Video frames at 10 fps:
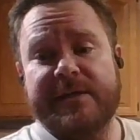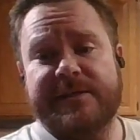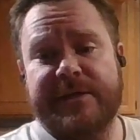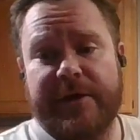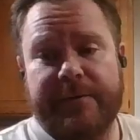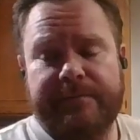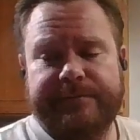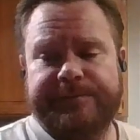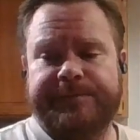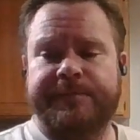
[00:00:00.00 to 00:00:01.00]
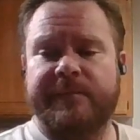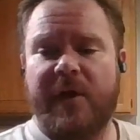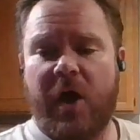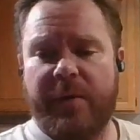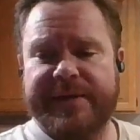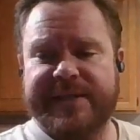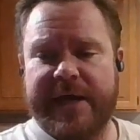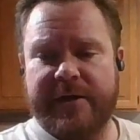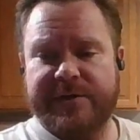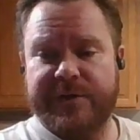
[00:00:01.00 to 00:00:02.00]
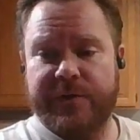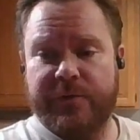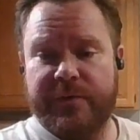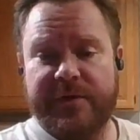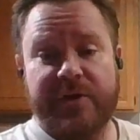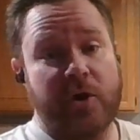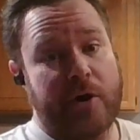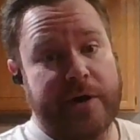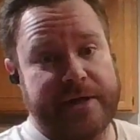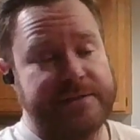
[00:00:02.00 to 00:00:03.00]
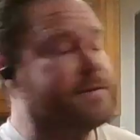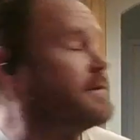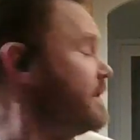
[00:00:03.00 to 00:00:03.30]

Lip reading: So always cater to your audience.